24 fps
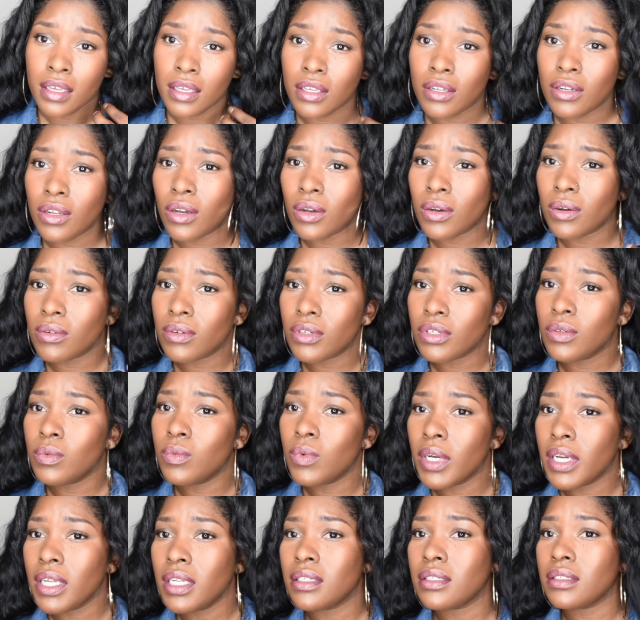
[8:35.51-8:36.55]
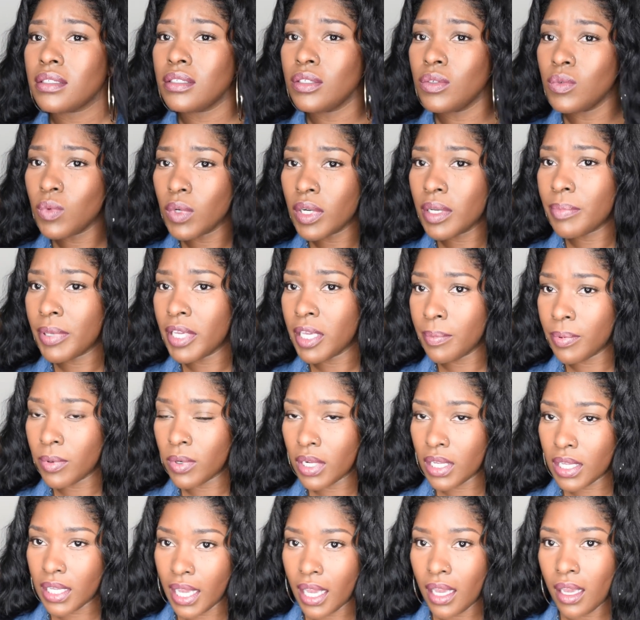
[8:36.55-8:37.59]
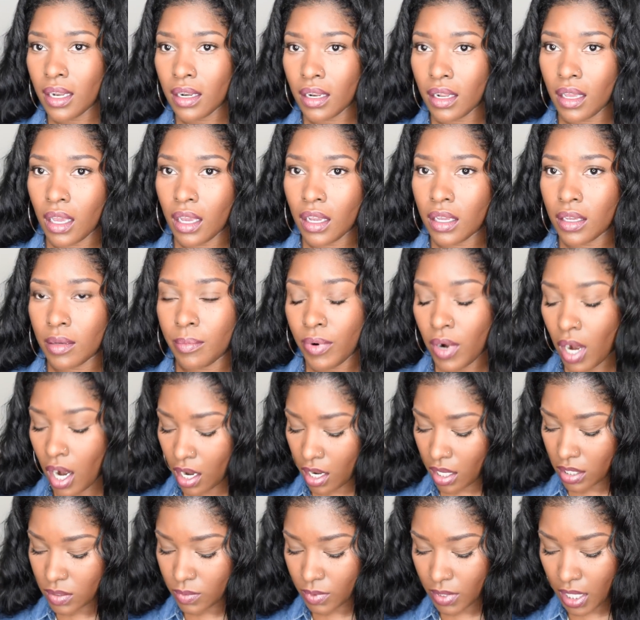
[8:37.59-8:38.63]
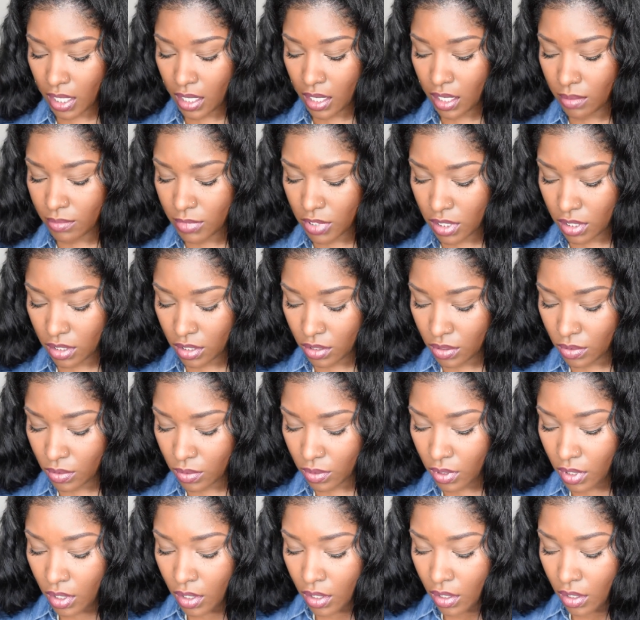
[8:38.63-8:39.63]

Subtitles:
you know, you want people to get a good product when they come to you.